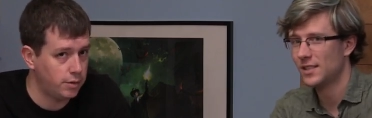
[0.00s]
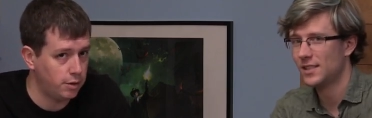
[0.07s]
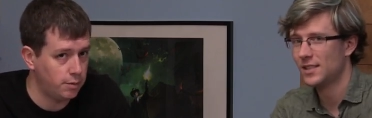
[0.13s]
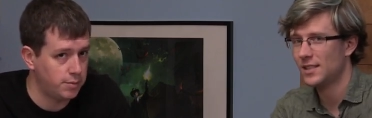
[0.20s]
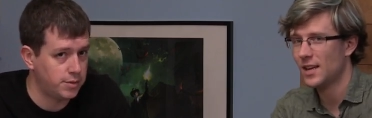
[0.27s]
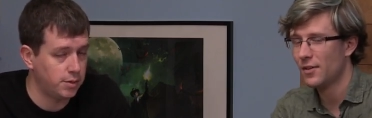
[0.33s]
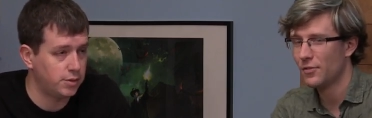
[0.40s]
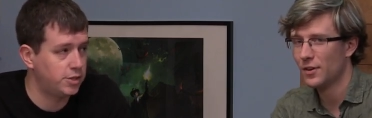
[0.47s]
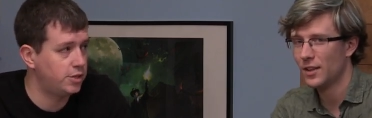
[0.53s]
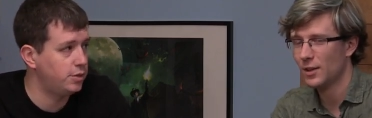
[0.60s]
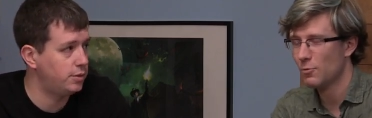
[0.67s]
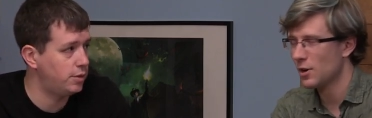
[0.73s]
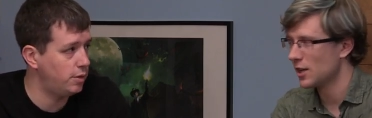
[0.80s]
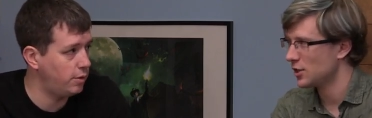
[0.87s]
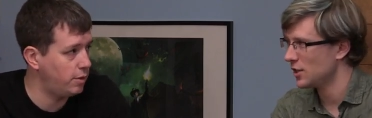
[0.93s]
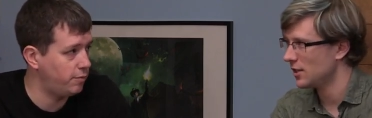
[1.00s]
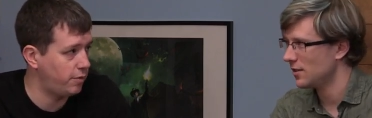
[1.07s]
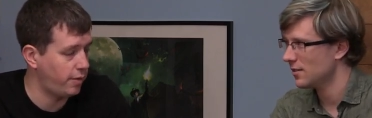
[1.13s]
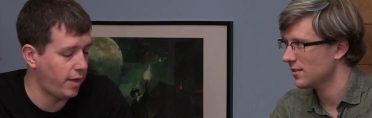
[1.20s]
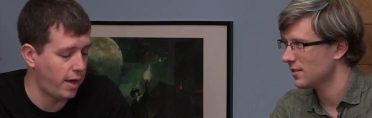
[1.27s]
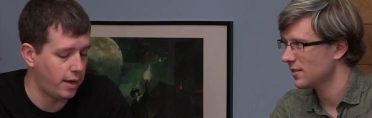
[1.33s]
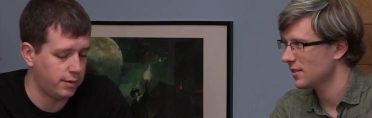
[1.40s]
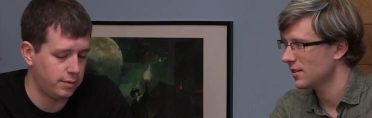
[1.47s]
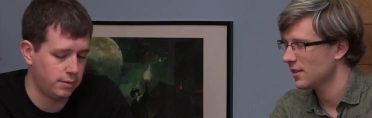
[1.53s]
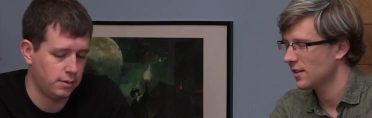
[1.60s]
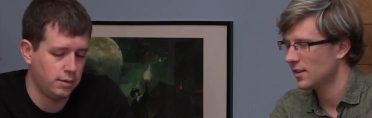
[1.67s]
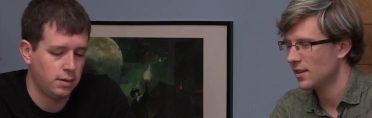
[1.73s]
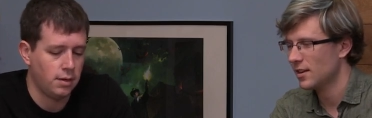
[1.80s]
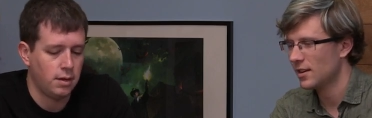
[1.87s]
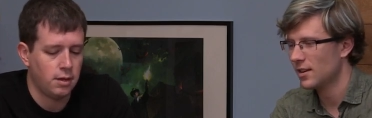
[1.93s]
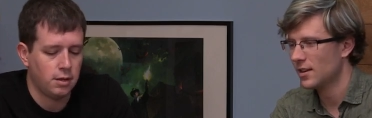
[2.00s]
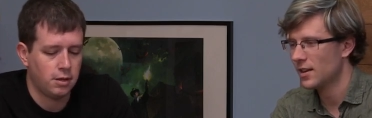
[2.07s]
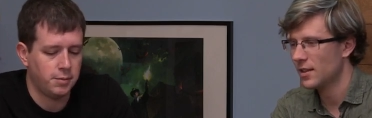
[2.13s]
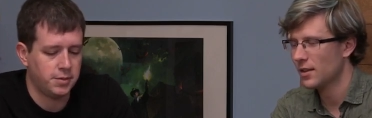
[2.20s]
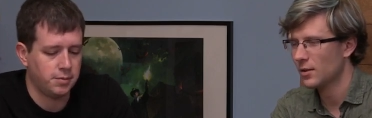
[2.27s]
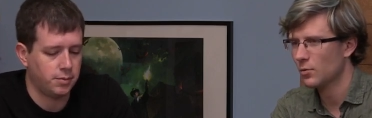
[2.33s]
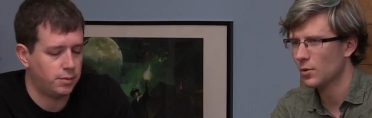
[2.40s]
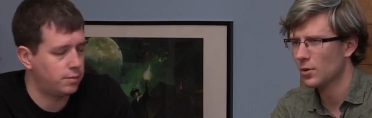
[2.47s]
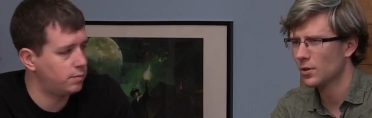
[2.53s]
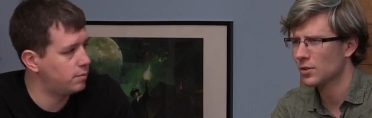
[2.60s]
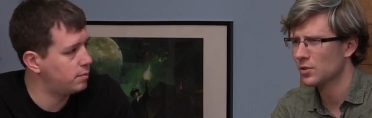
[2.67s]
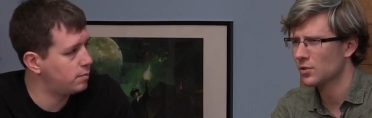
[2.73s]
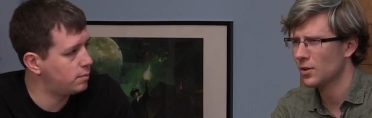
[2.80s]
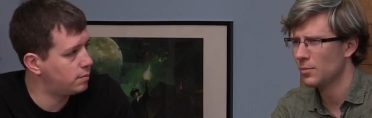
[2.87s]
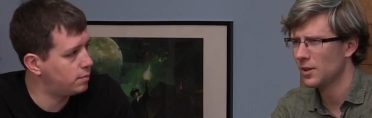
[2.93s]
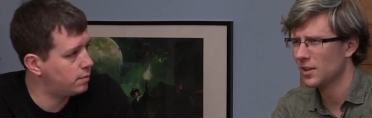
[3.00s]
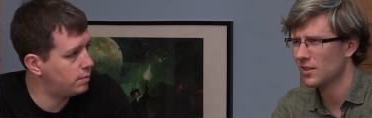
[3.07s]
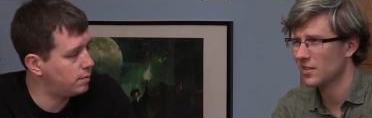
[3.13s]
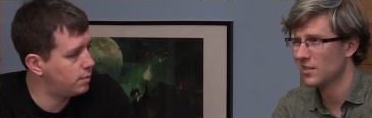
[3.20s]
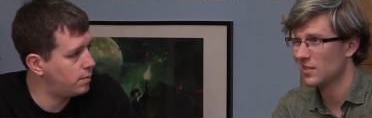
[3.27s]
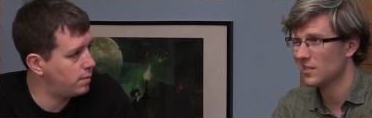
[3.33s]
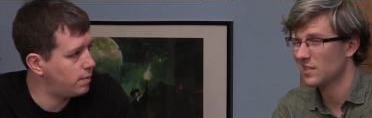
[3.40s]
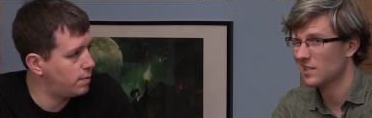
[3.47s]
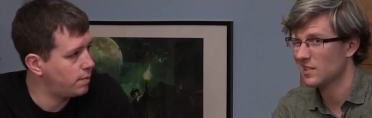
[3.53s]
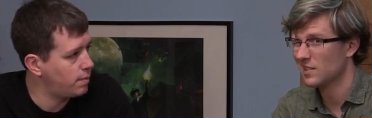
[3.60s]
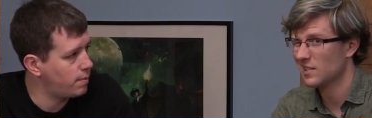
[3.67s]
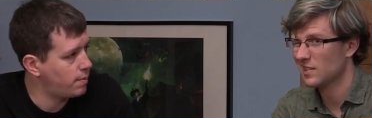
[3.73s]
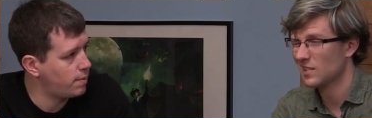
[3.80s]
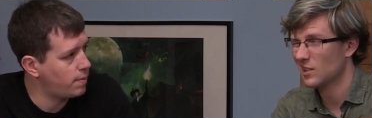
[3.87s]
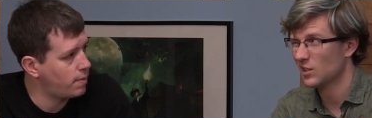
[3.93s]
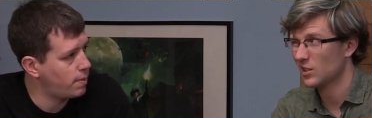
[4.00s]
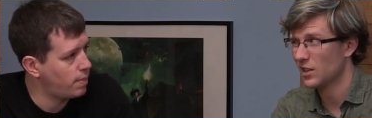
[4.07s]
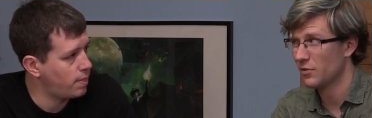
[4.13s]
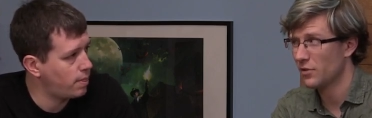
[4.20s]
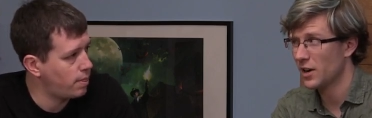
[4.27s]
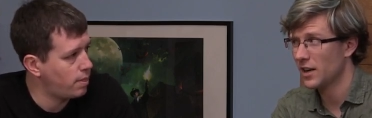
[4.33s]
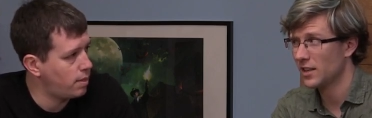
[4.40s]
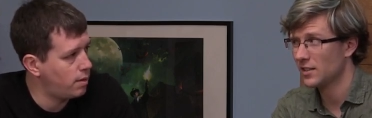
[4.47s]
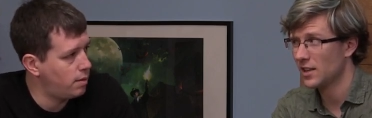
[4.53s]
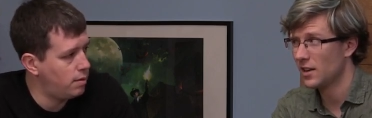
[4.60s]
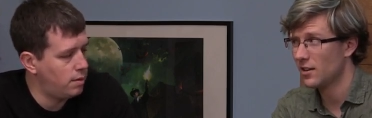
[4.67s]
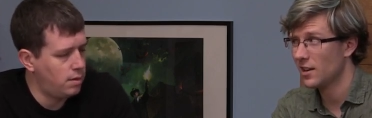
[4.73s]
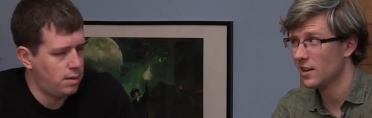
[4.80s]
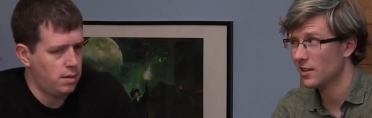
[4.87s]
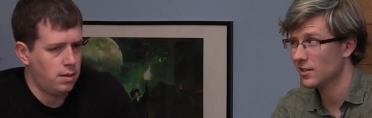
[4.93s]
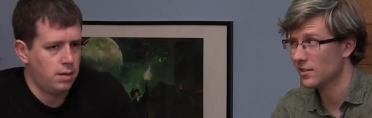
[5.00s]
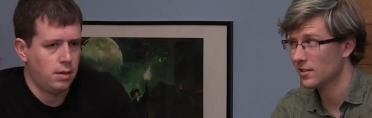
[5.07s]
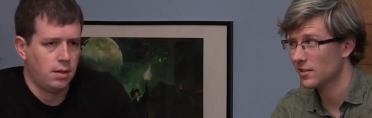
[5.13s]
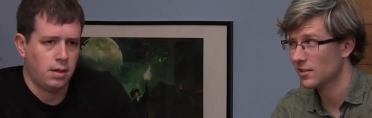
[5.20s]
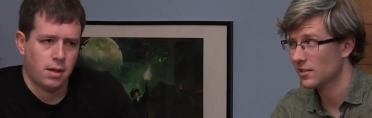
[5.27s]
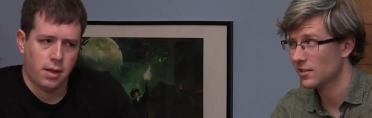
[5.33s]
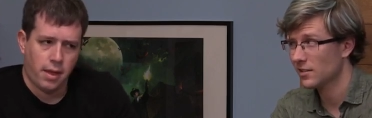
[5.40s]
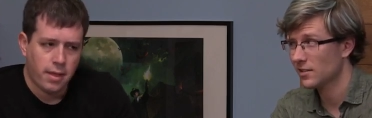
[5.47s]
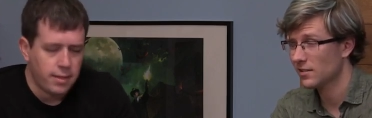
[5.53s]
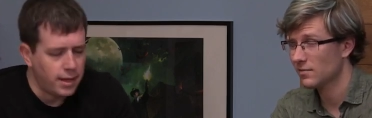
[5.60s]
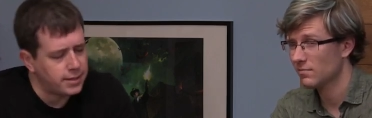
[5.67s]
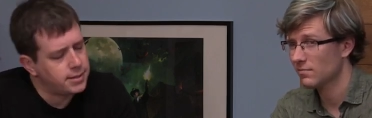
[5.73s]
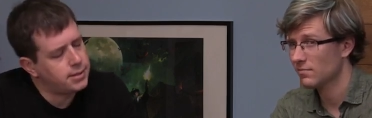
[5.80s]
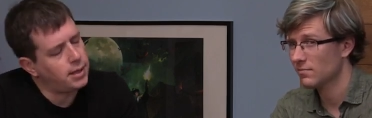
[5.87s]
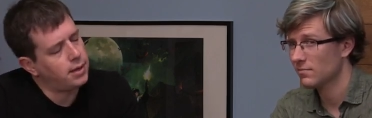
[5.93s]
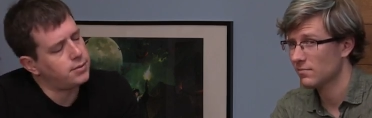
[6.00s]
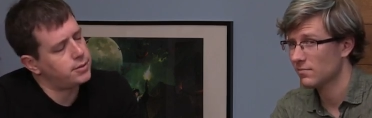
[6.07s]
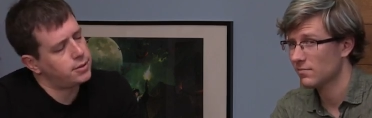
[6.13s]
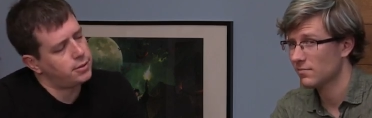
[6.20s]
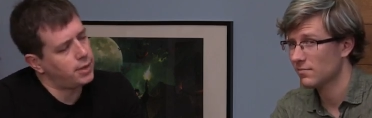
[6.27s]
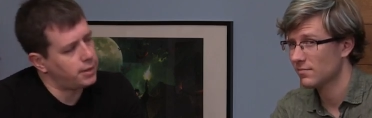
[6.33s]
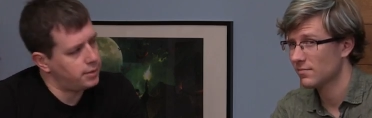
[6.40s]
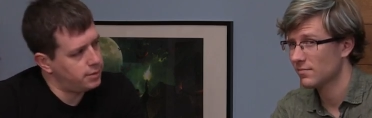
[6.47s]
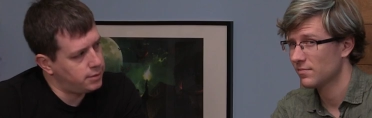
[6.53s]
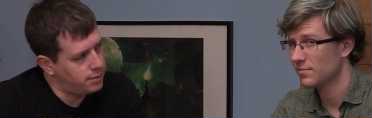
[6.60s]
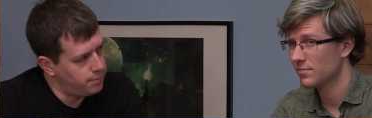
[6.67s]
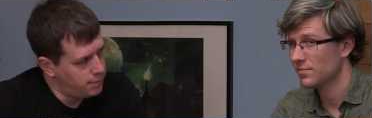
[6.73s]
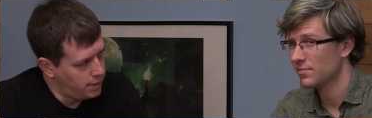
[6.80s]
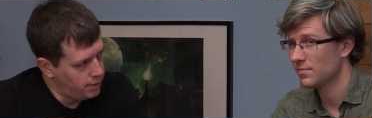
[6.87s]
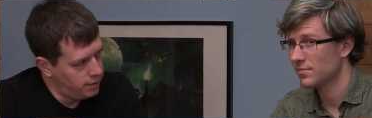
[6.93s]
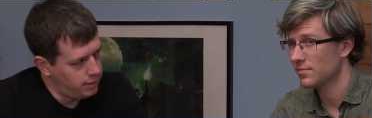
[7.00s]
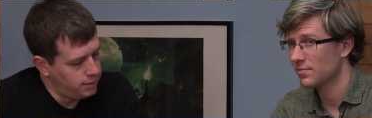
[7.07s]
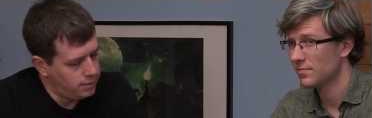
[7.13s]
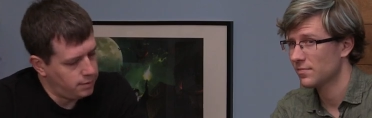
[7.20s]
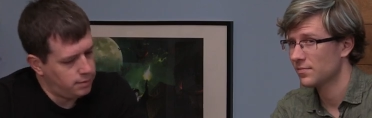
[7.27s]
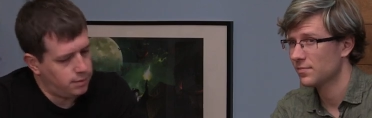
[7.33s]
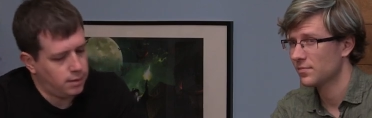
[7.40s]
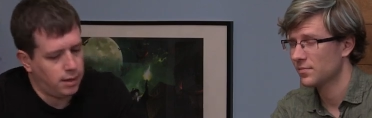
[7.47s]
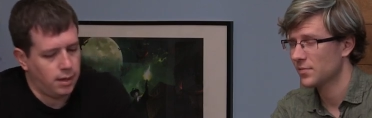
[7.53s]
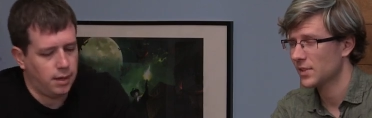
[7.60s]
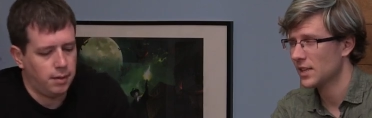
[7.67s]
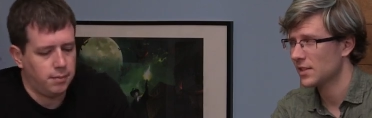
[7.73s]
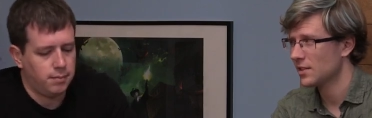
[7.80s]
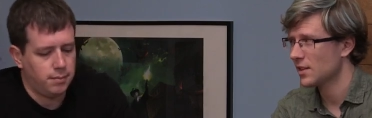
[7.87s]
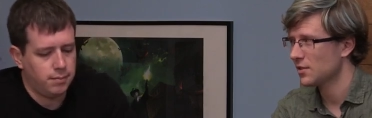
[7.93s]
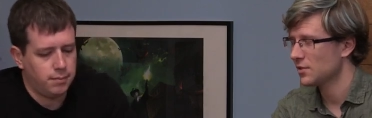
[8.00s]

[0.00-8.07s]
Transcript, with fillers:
Speaker 1: and YouTube. Definitely so watch Tune it. in for that.
Speaker 2: Uh, I think we're streaming Thursday, Friday, and Saturday.
Speaker 1: That sounds correct to me.
Speaker 2: Uh,